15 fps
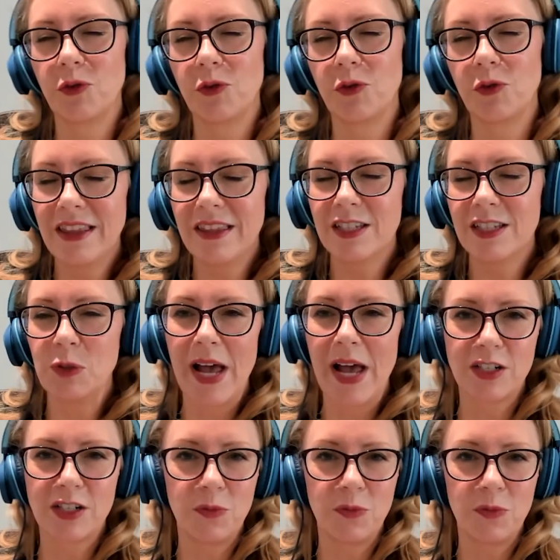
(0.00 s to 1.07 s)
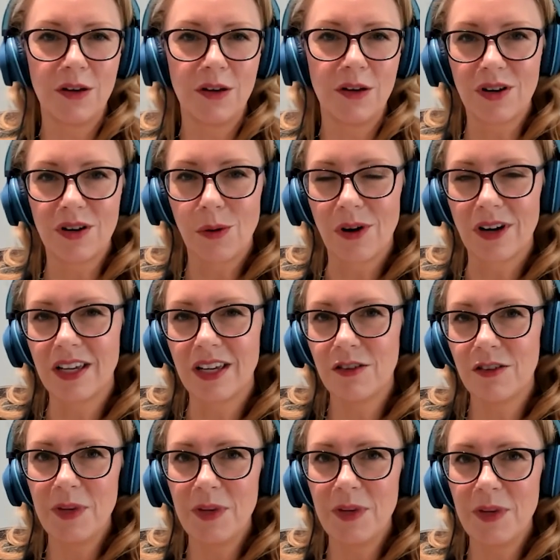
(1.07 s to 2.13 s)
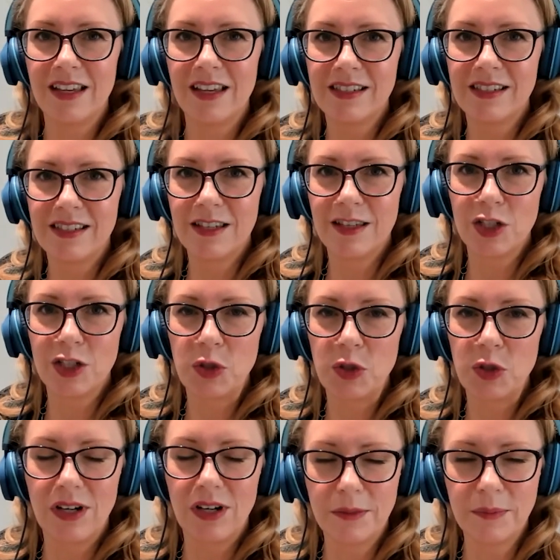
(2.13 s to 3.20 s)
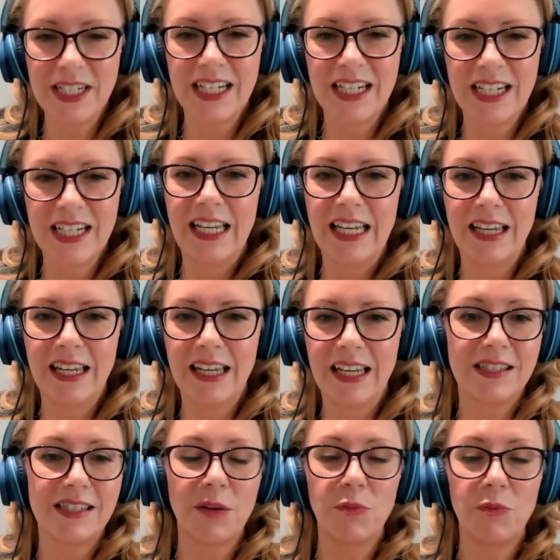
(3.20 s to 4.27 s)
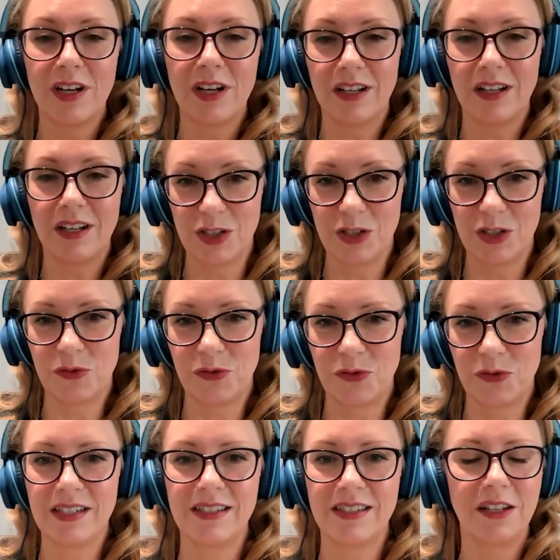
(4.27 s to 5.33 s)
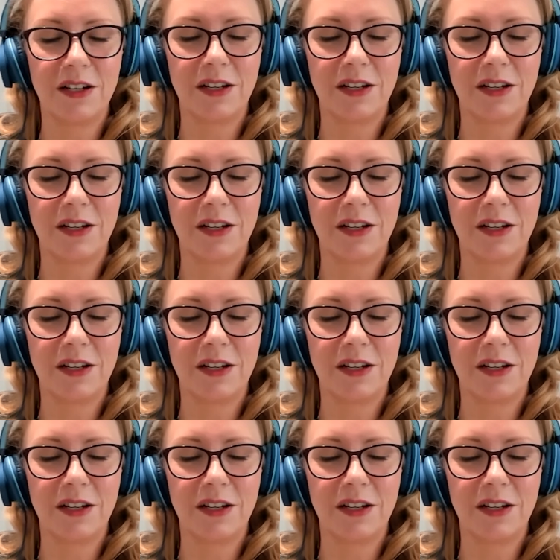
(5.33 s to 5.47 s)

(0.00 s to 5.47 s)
Read this back to me, or give me this prompt in someone else's voice.